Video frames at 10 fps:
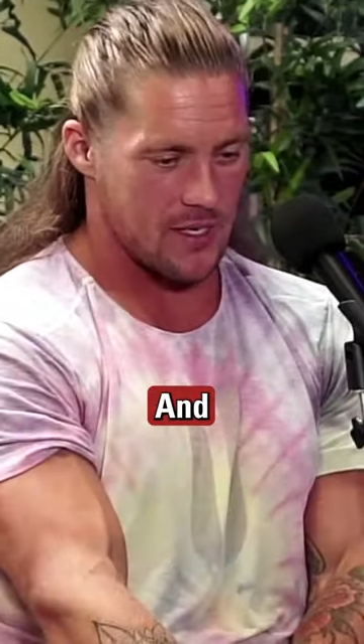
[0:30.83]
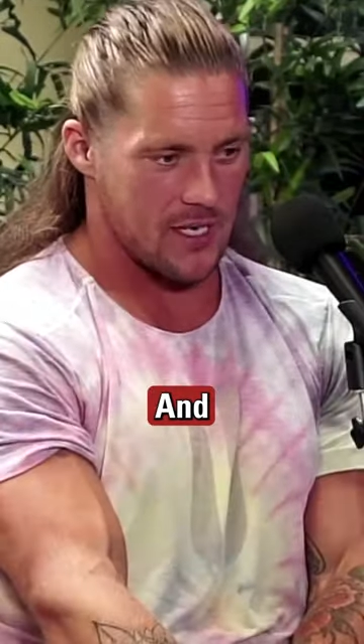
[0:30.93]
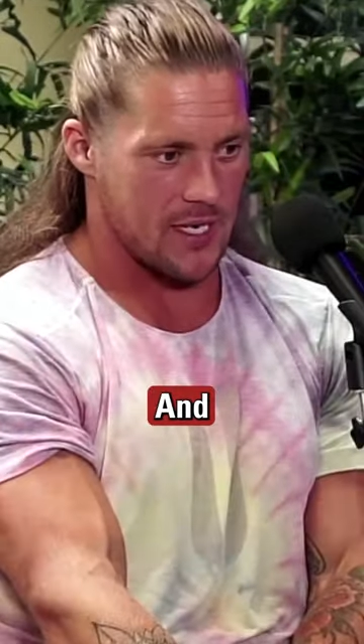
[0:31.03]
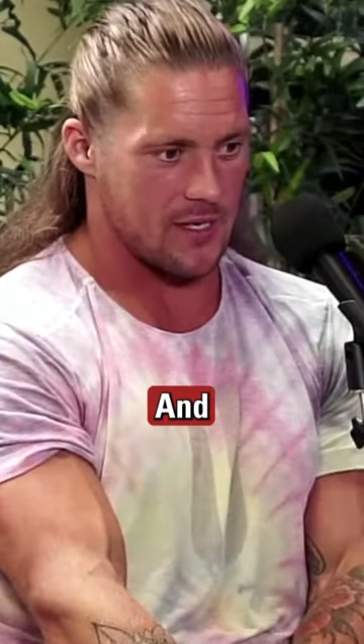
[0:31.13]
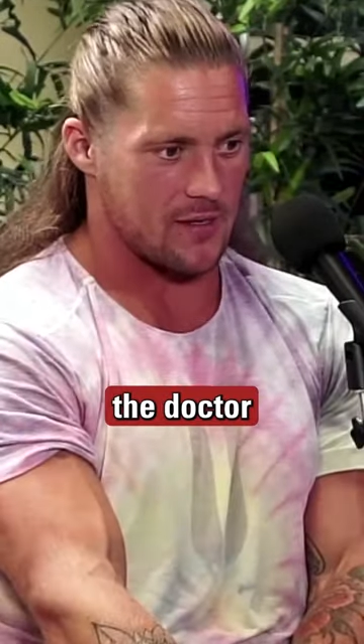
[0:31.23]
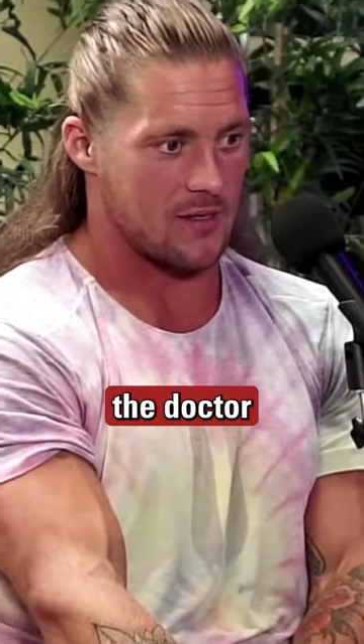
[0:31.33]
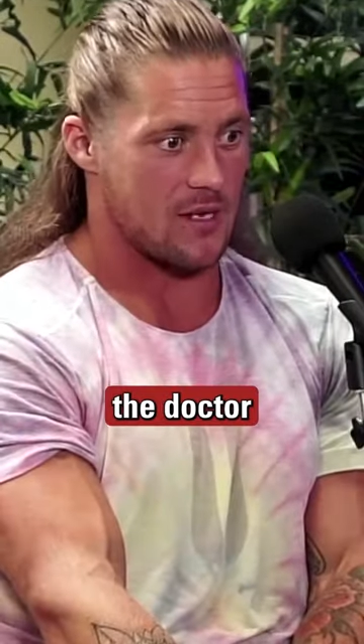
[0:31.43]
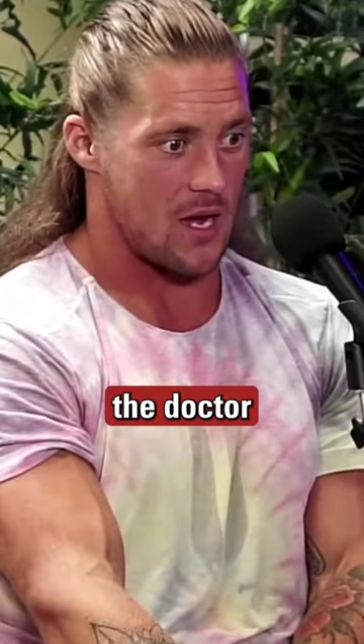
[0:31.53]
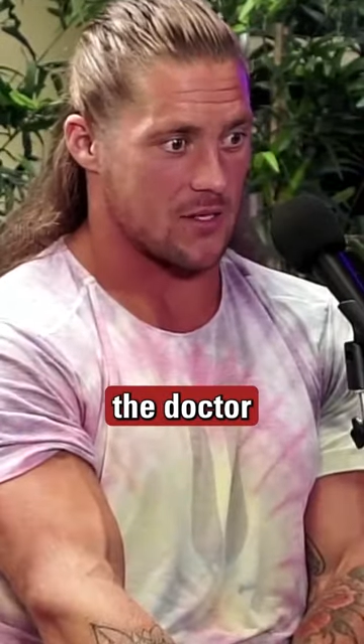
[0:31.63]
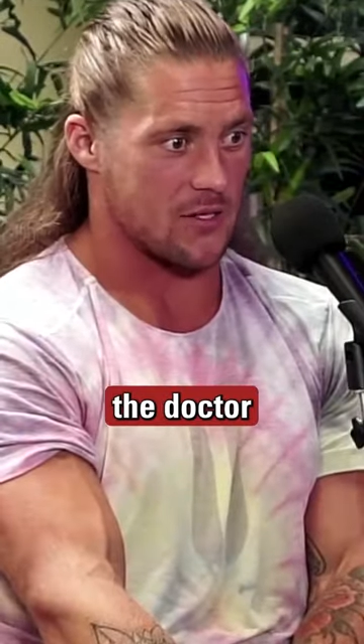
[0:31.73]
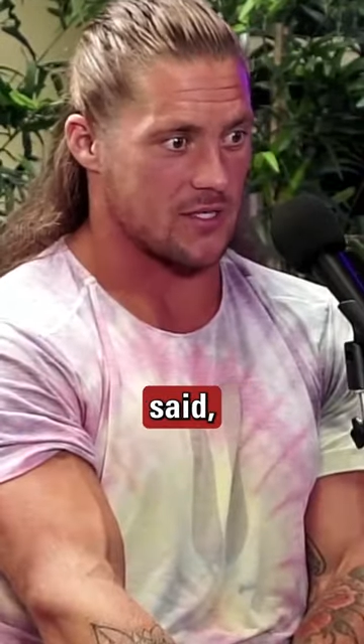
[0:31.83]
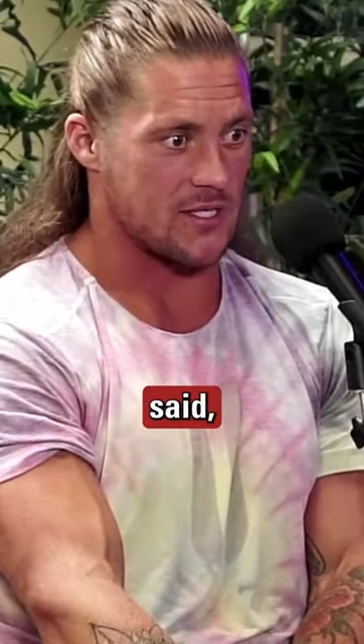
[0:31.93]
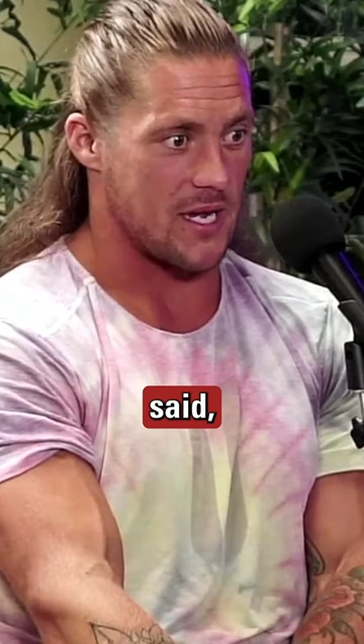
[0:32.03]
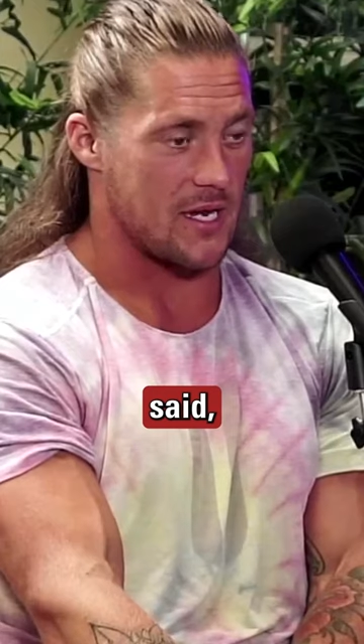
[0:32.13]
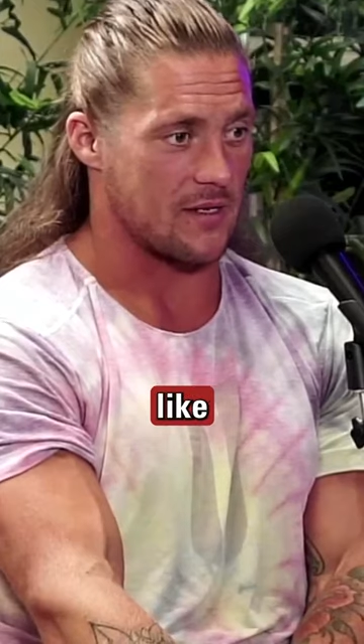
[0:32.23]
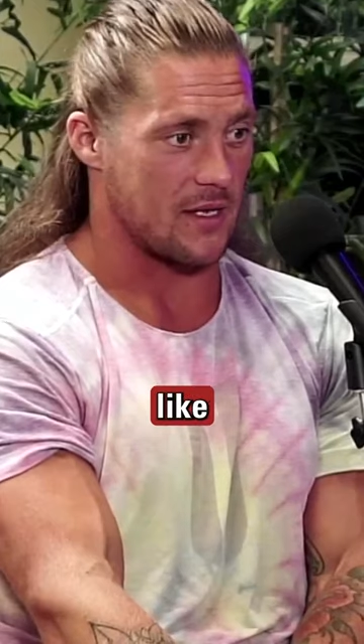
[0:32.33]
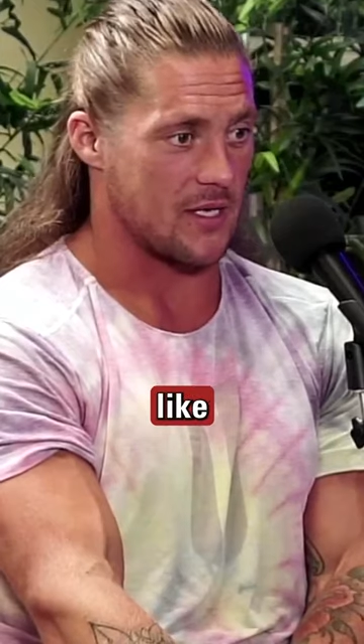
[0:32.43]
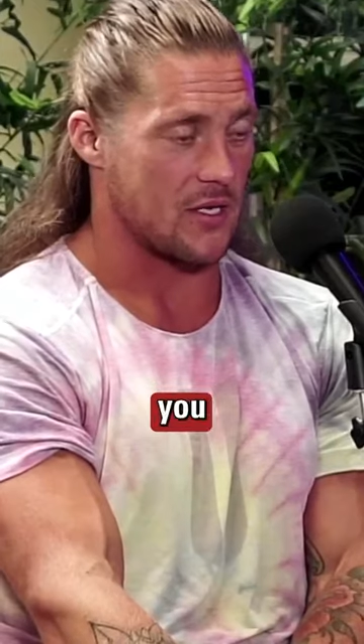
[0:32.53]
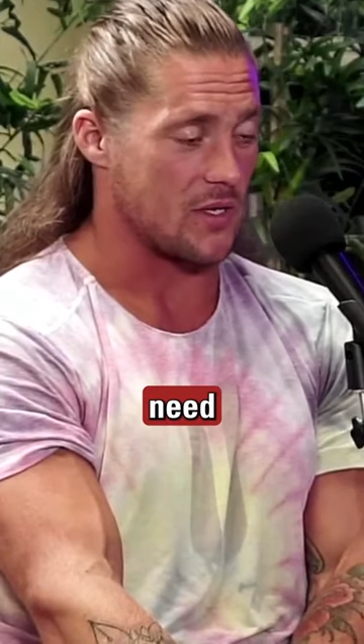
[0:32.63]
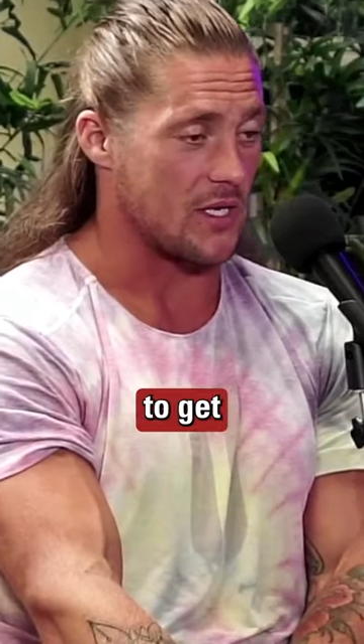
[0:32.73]
and the doctor said,
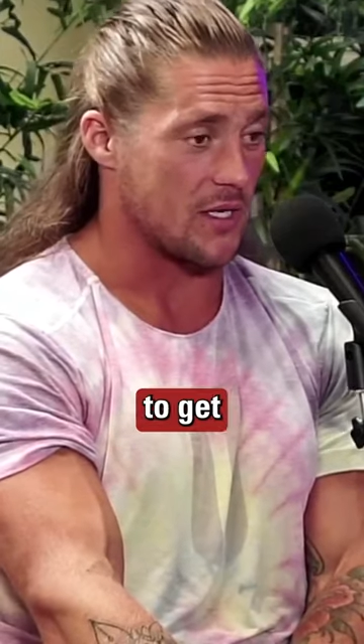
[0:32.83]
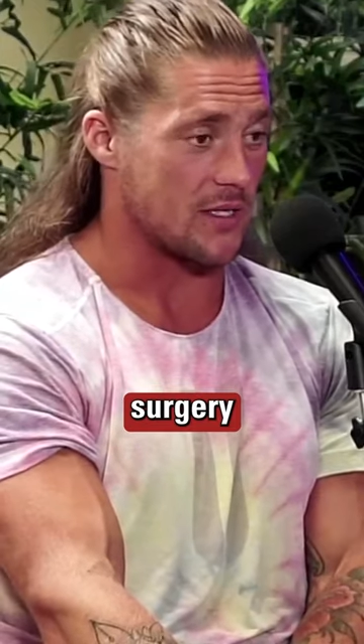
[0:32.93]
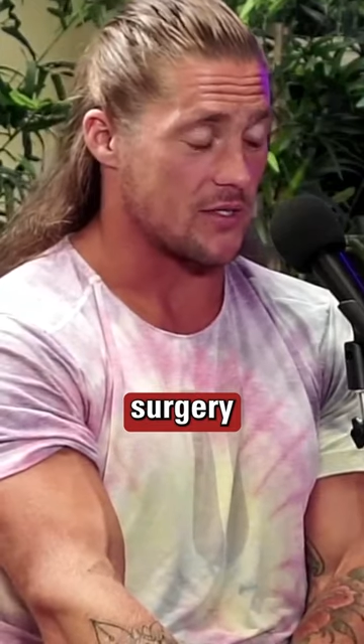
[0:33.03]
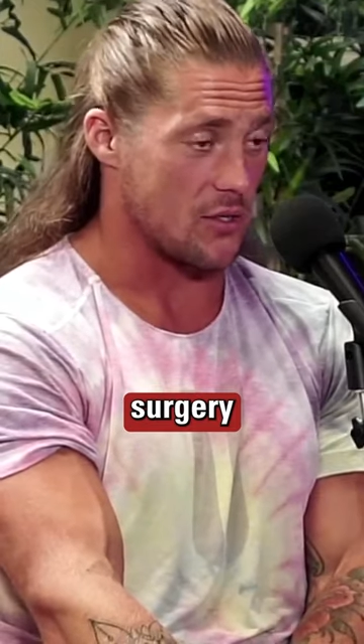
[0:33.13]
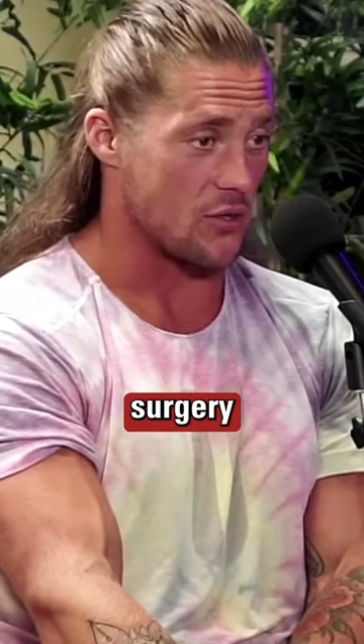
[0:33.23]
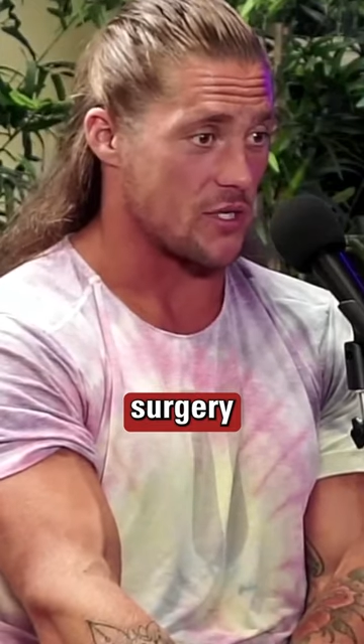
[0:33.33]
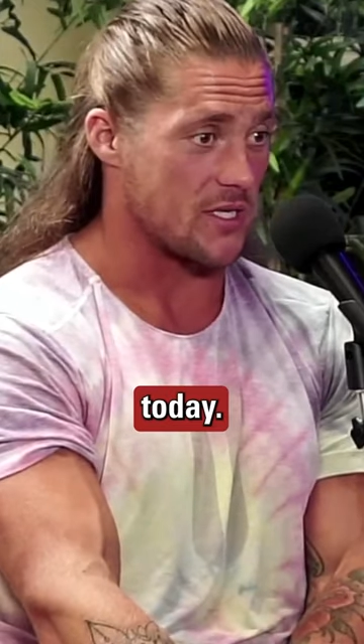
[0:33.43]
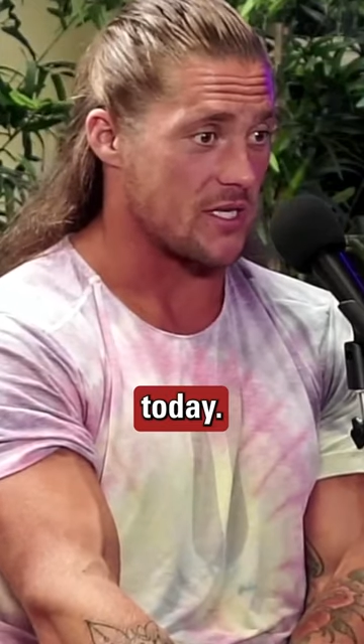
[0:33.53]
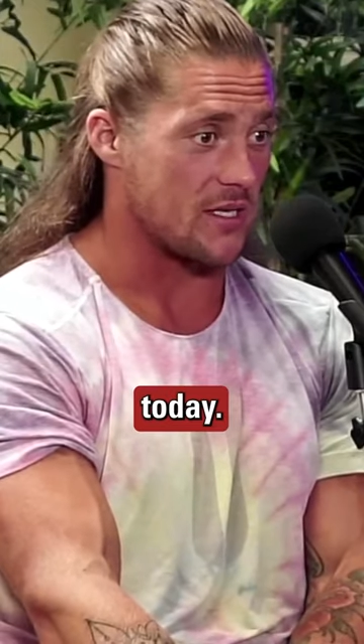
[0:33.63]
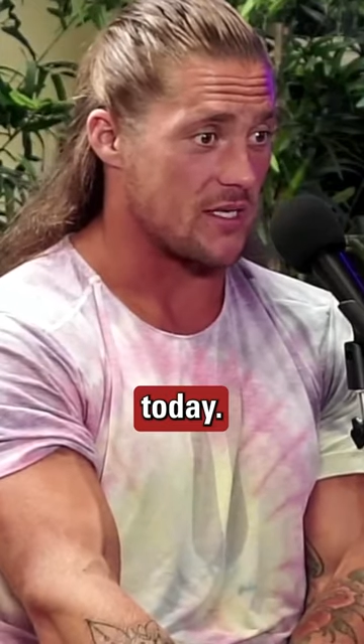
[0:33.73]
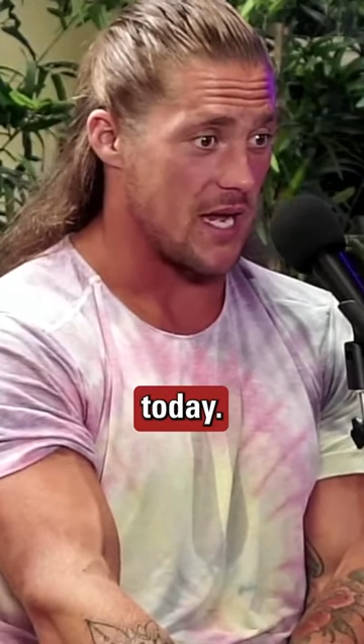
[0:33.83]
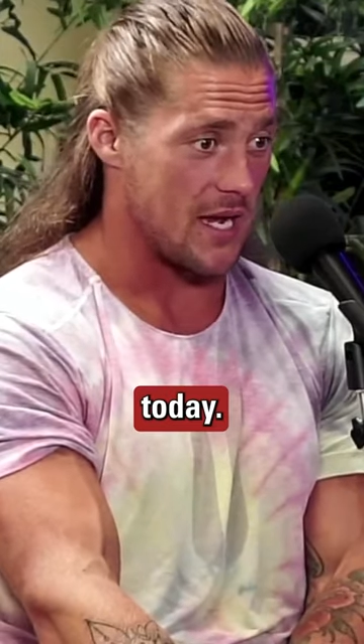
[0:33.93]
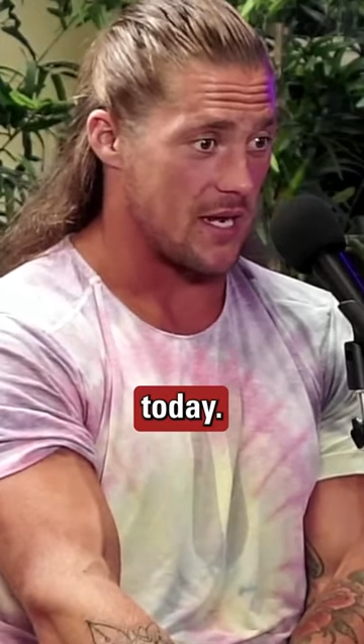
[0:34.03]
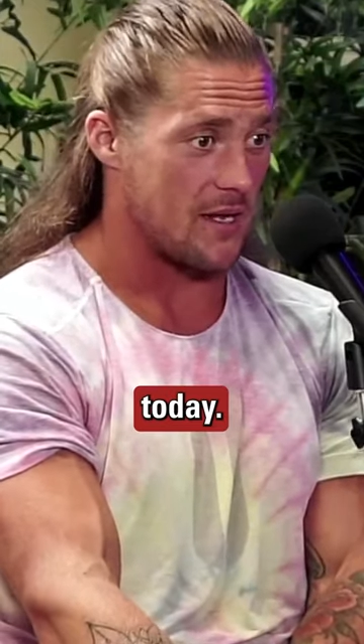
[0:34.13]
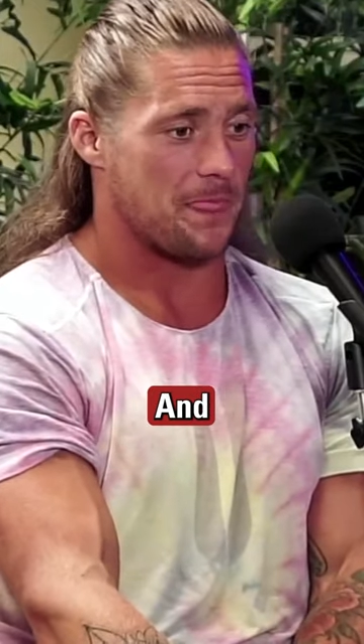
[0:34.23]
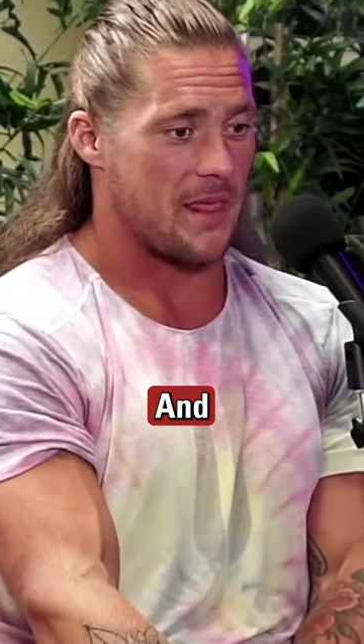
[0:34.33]
like, you need to get surgery today.